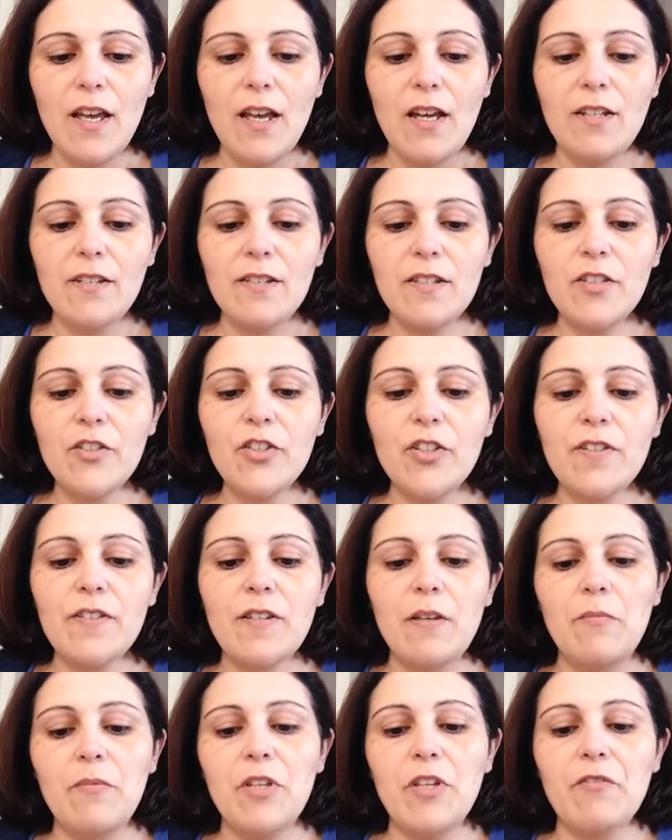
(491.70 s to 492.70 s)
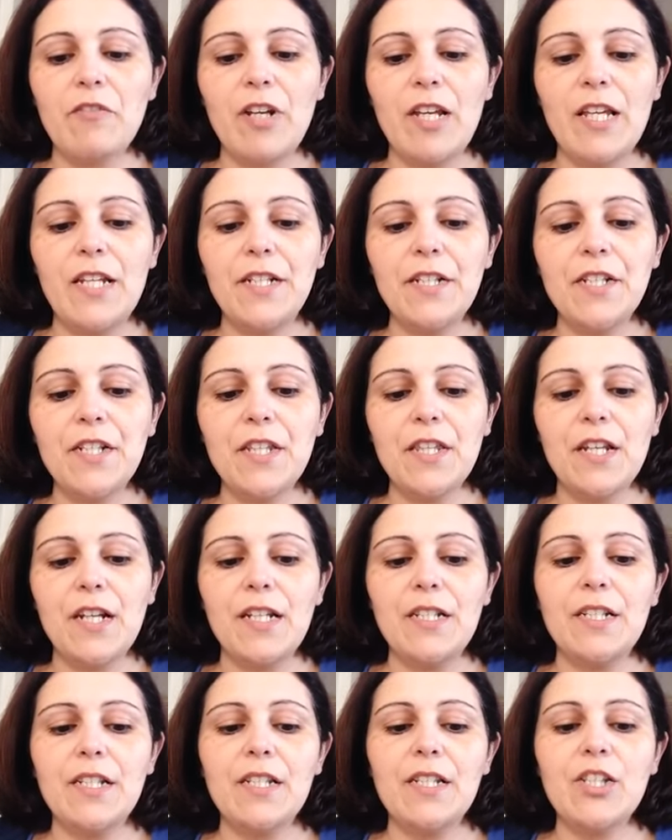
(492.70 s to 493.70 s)
Stitch on something related to the
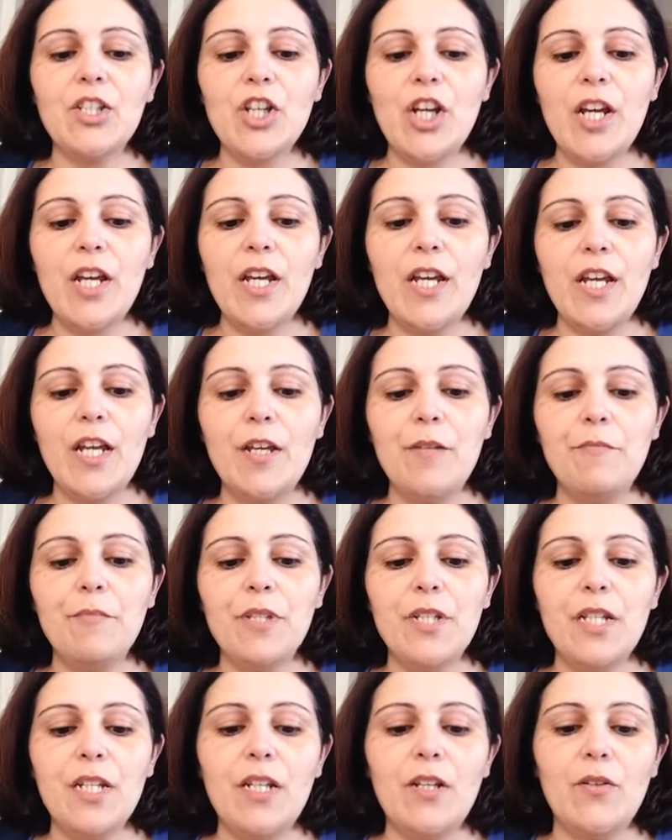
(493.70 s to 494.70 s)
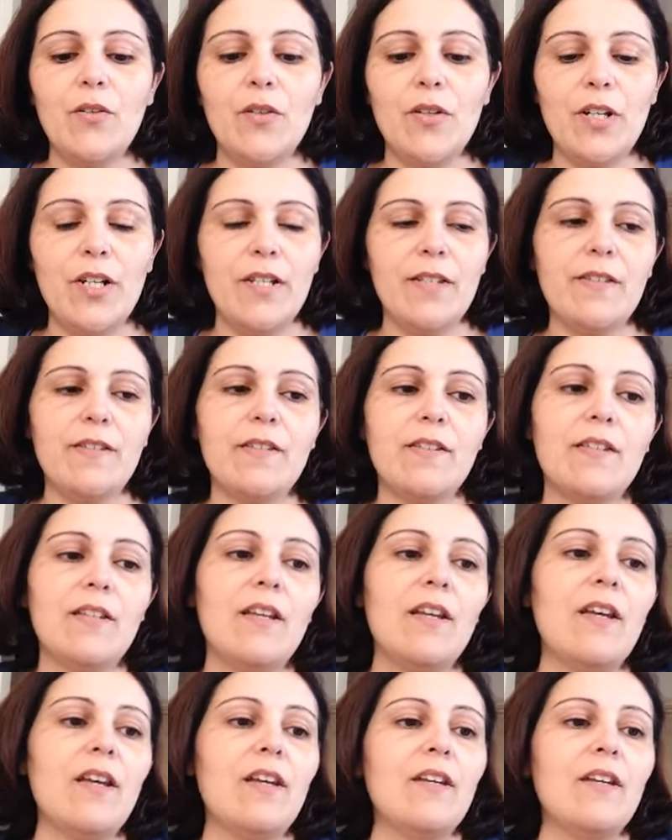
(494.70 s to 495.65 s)
letter J, M, D or S.